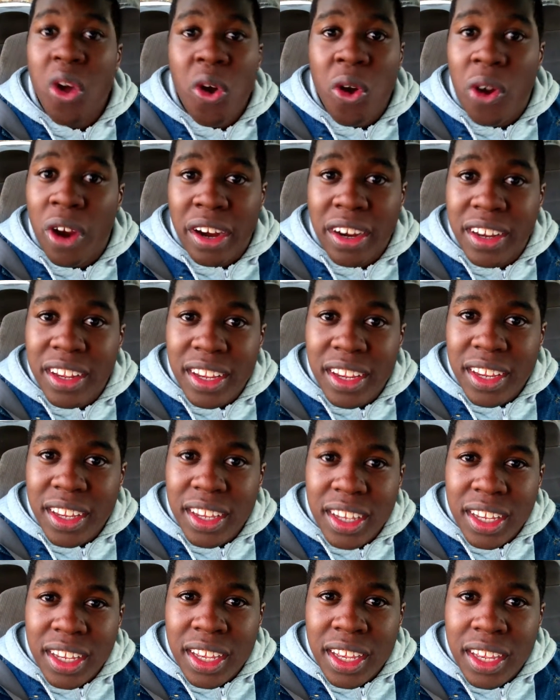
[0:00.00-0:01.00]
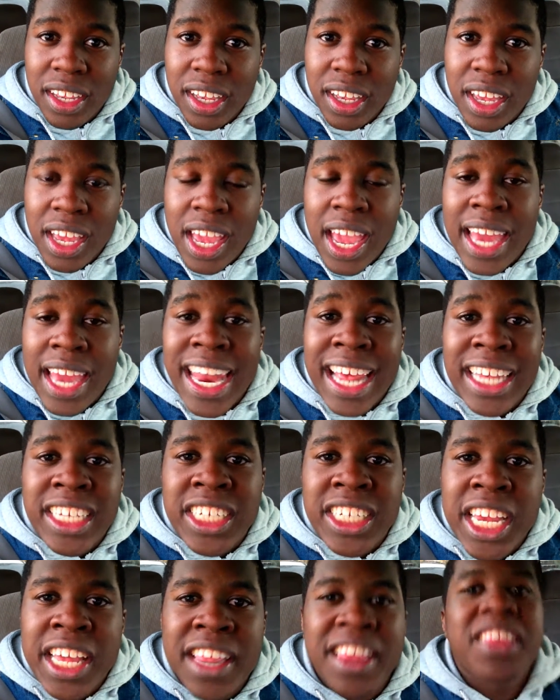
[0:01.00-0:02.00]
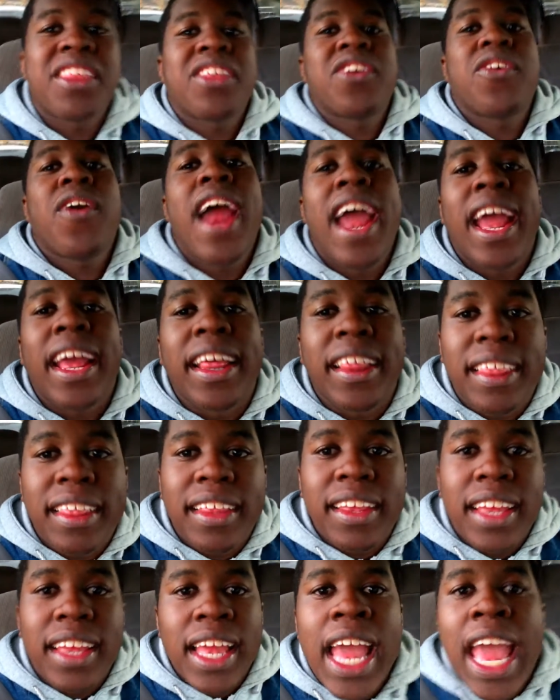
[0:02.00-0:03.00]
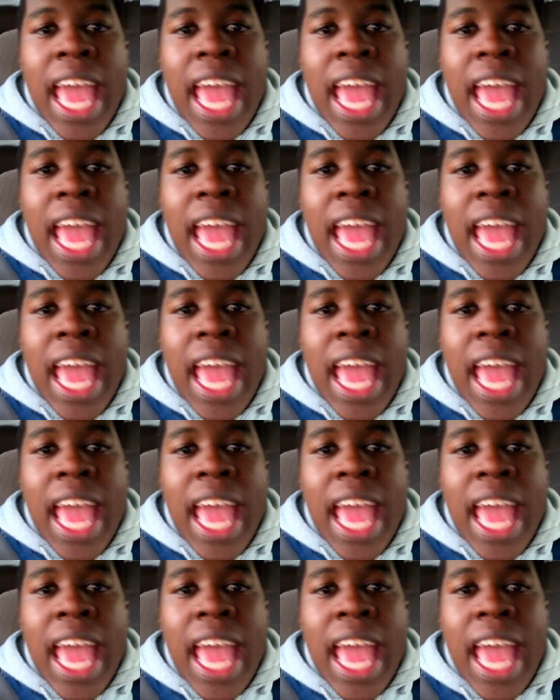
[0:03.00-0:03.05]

Lord. That's Jesus Christ.